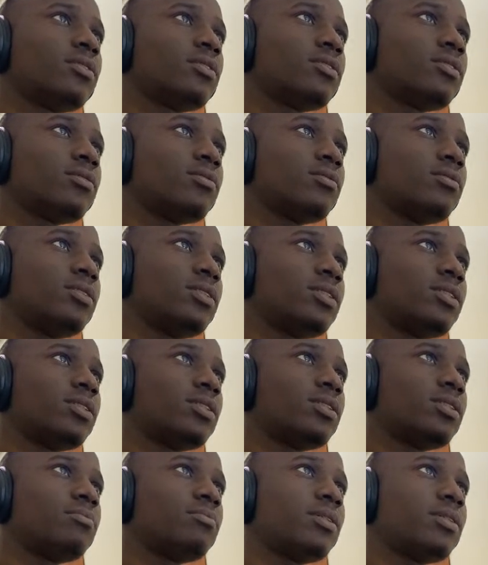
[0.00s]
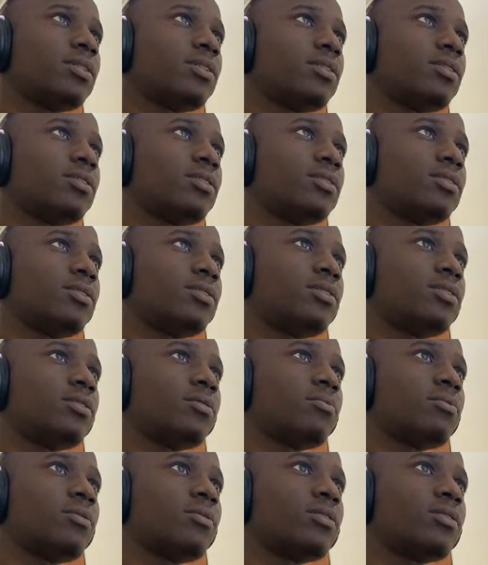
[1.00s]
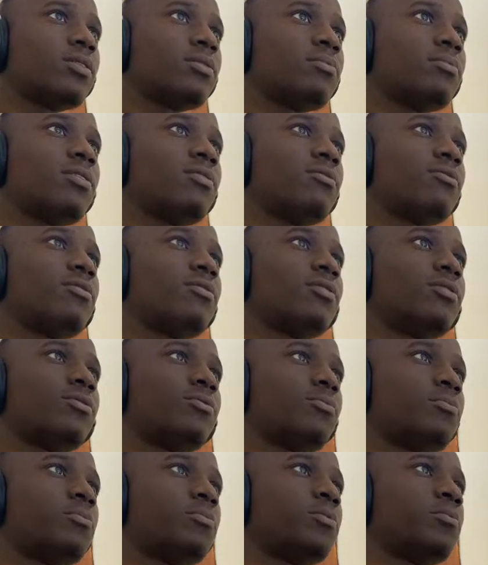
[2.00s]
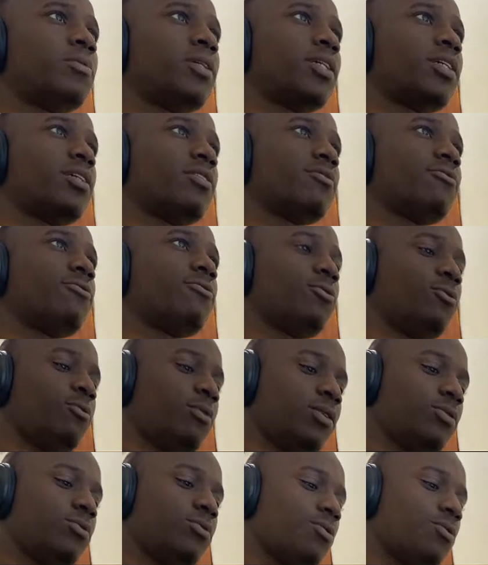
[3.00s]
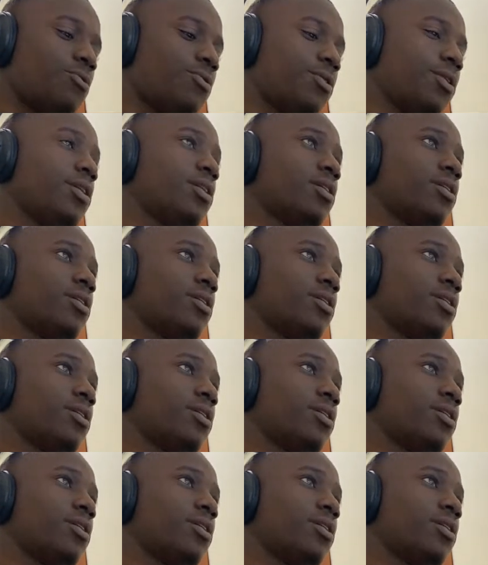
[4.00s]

I would extend my stop loss above to make it a full 1 to 3.